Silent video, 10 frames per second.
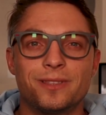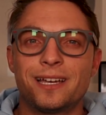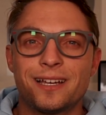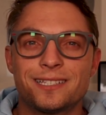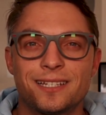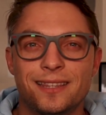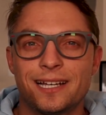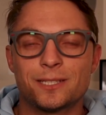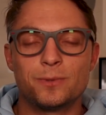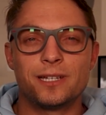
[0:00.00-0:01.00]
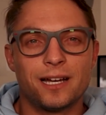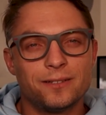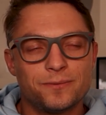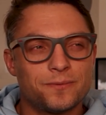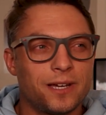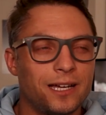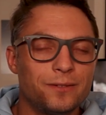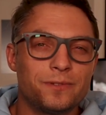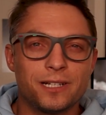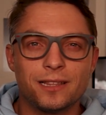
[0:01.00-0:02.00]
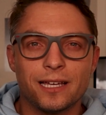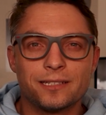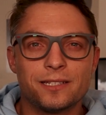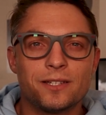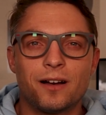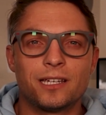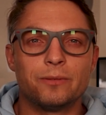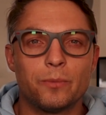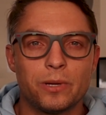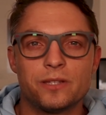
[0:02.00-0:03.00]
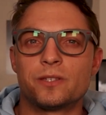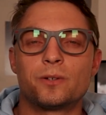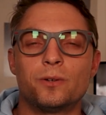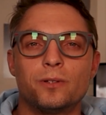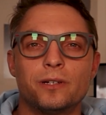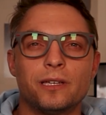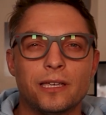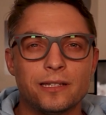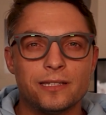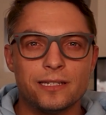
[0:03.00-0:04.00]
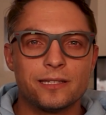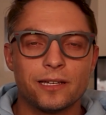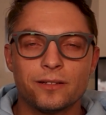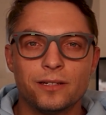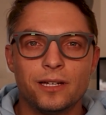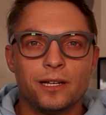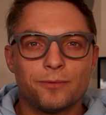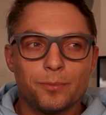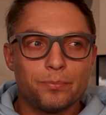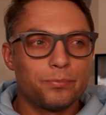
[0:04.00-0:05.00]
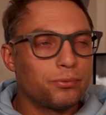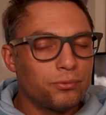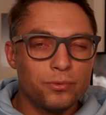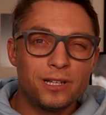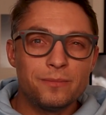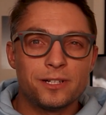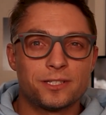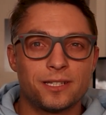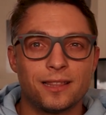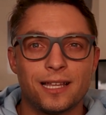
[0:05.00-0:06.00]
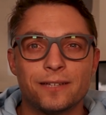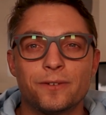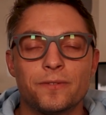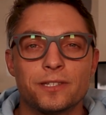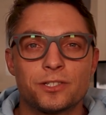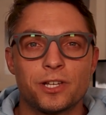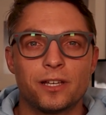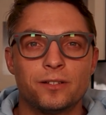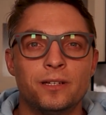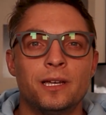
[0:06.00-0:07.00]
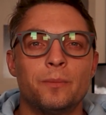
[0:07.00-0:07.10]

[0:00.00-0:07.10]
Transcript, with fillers: like I said last week, I've kind of neglected talking about Pensacola in detail for pretty much the life of this channel,